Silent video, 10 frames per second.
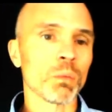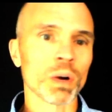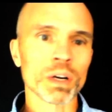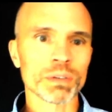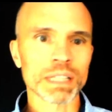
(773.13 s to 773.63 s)

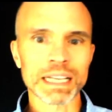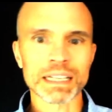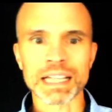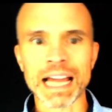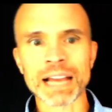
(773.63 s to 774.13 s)

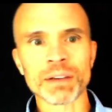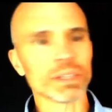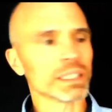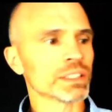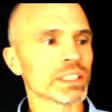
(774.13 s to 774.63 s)
Work-related
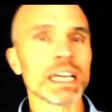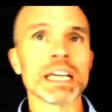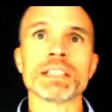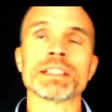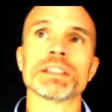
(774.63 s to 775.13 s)
language,
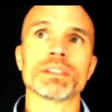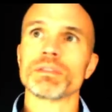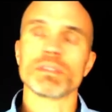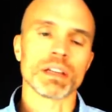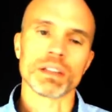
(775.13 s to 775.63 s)

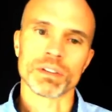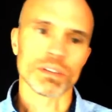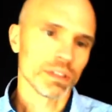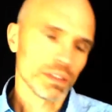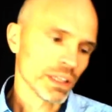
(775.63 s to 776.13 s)
there
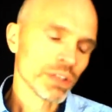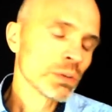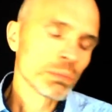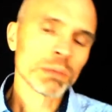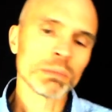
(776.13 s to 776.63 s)
are
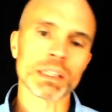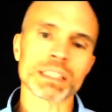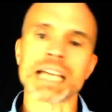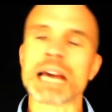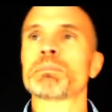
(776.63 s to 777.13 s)
innumerable
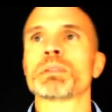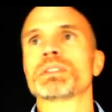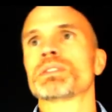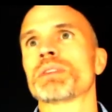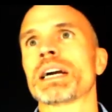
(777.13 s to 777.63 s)

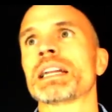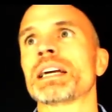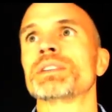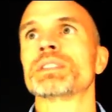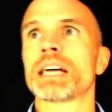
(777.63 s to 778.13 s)
examples, right? I
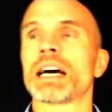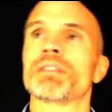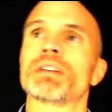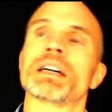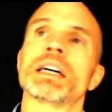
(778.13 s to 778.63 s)
used to
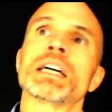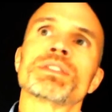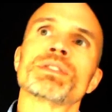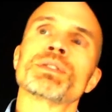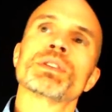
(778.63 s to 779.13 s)
have a
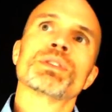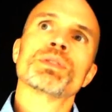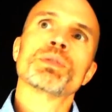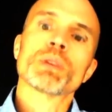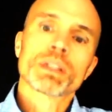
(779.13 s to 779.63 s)
student
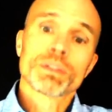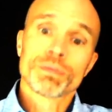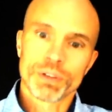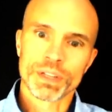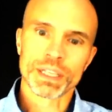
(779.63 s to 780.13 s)
who worked
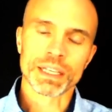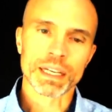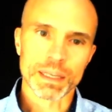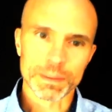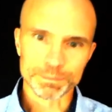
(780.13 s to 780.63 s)
for
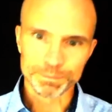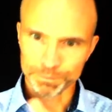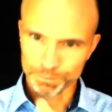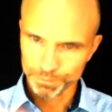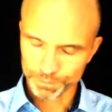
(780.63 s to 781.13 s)
the
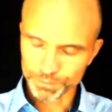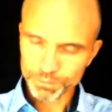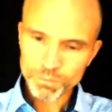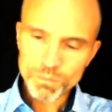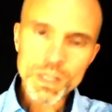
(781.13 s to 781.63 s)

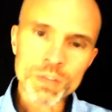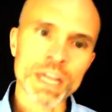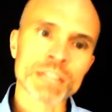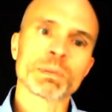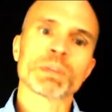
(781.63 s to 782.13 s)

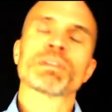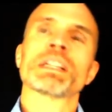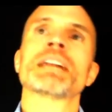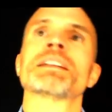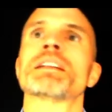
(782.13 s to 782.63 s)
Transport for
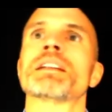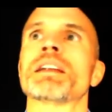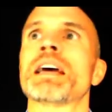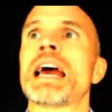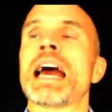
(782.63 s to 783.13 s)

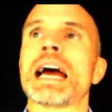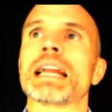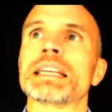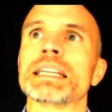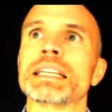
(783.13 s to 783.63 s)
London, and